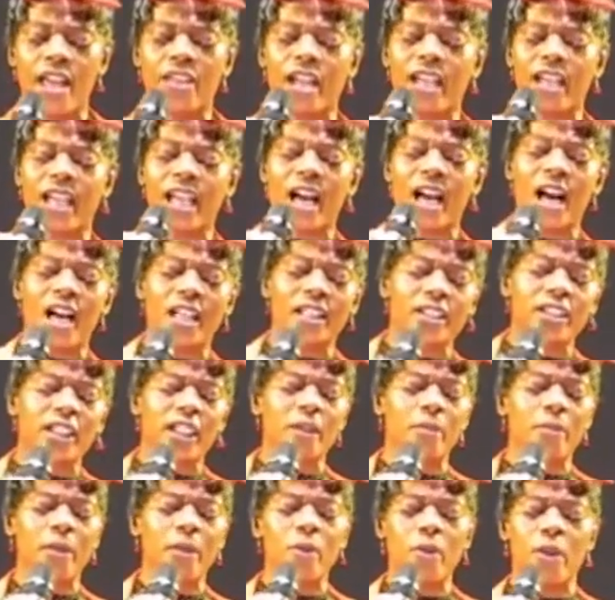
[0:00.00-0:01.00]
than
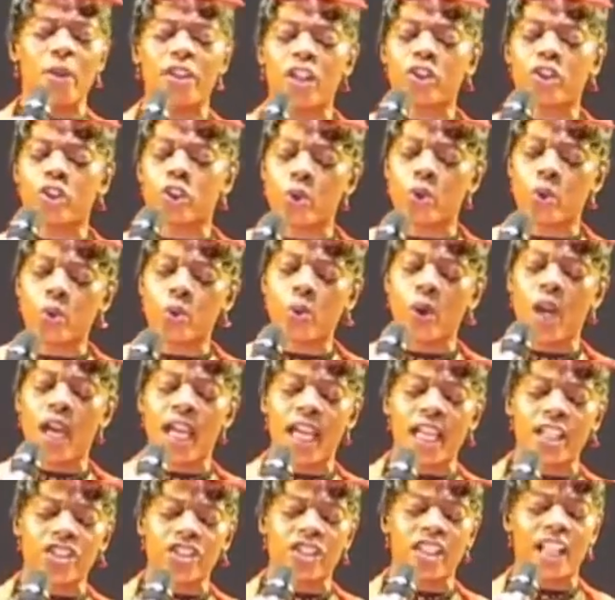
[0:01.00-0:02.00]
cutting me with a
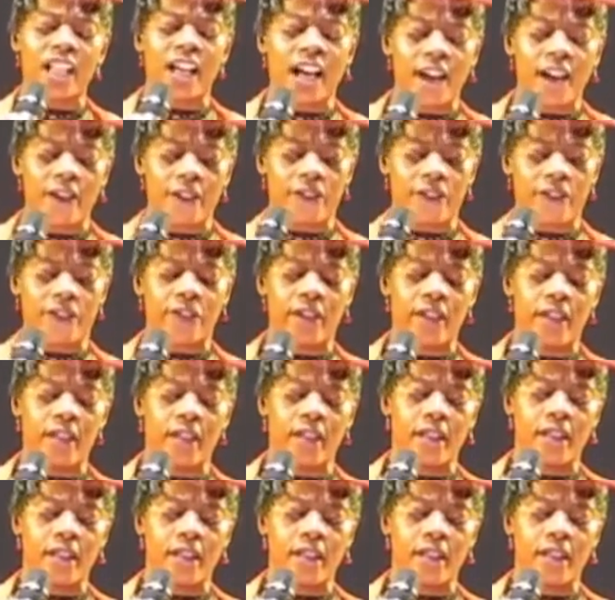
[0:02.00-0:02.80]
two-edged knife.